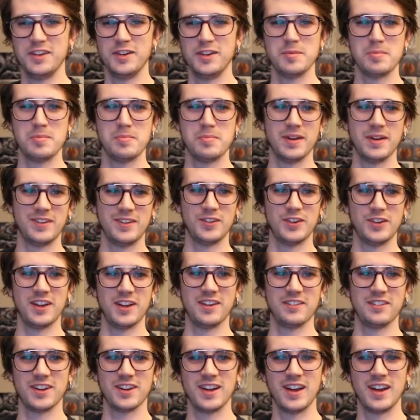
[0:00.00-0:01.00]
but
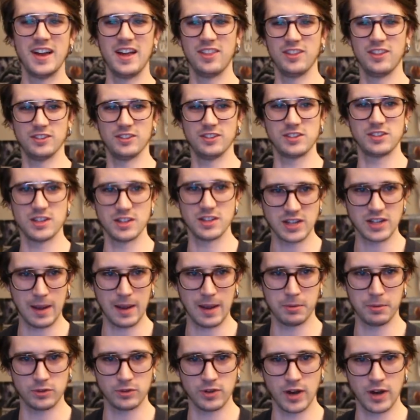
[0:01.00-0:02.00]
whatever. There's the
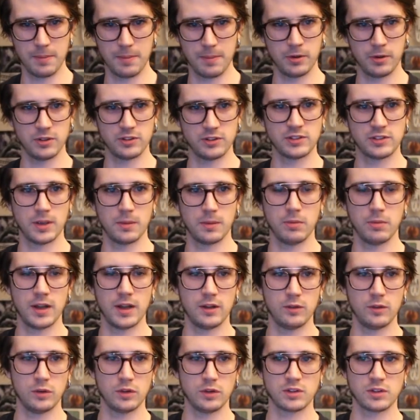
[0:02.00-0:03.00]
Chapo Trap House subreddit,
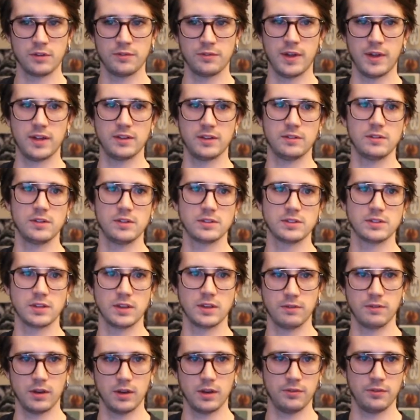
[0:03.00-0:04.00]
which are fans of this like
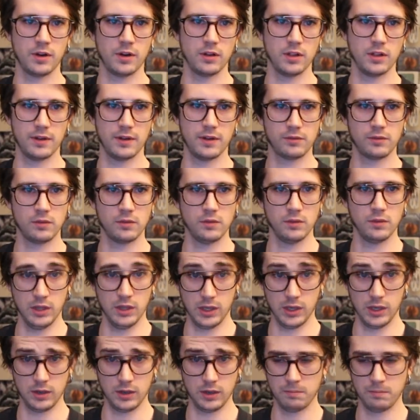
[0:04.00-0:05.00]
very far left
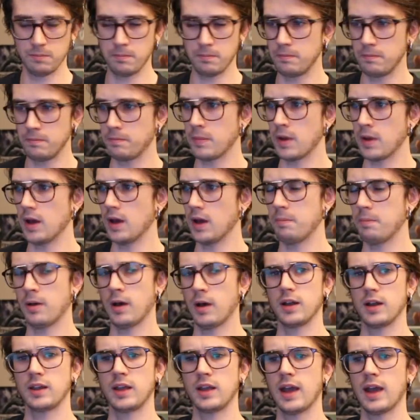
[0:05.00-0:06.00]
leaning
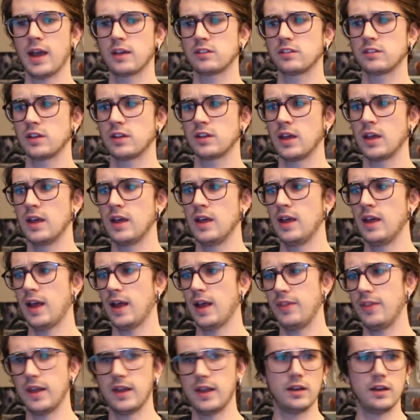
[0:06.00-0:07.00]
podcast. And
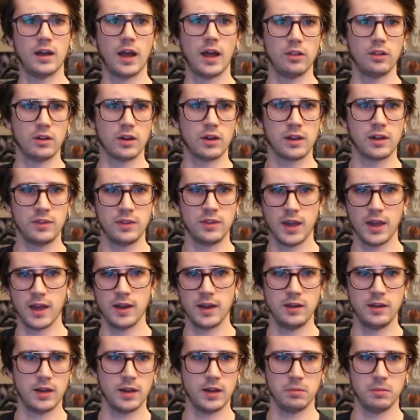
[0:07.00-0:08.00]
then I look at the
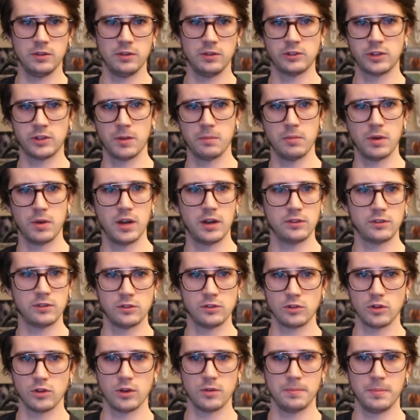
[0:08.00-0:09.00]
IDW subreddit and
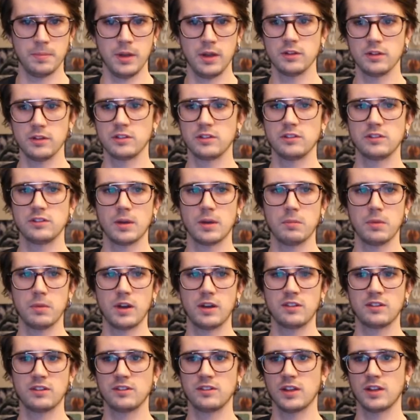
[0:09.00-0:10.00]
Jordan Peterson subreddits
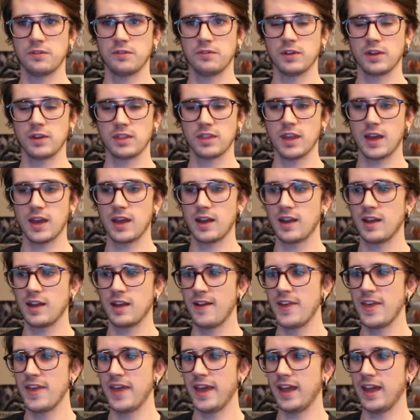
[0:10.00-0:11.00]
and stuff like that.
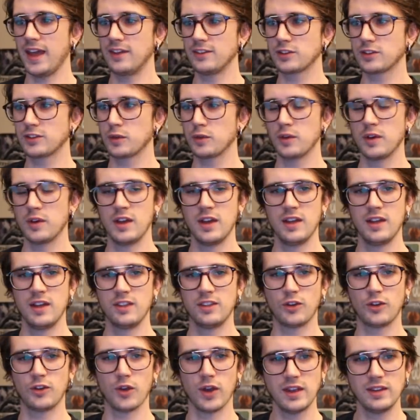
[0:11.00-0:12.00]
And so the
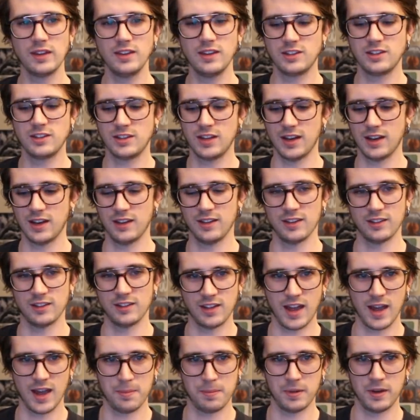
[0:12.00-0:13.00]
crazy shit that's
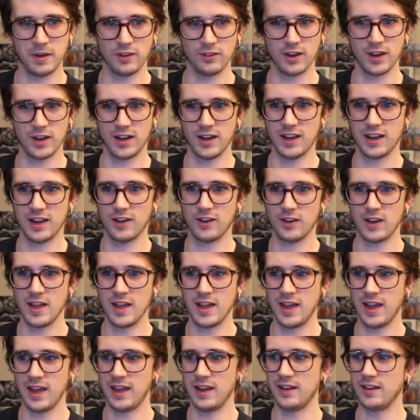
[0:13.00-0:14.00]
happening right now,
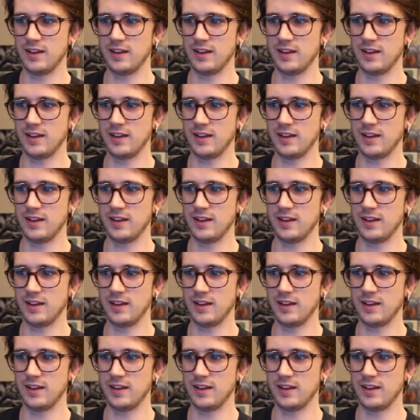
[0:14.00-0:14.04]
and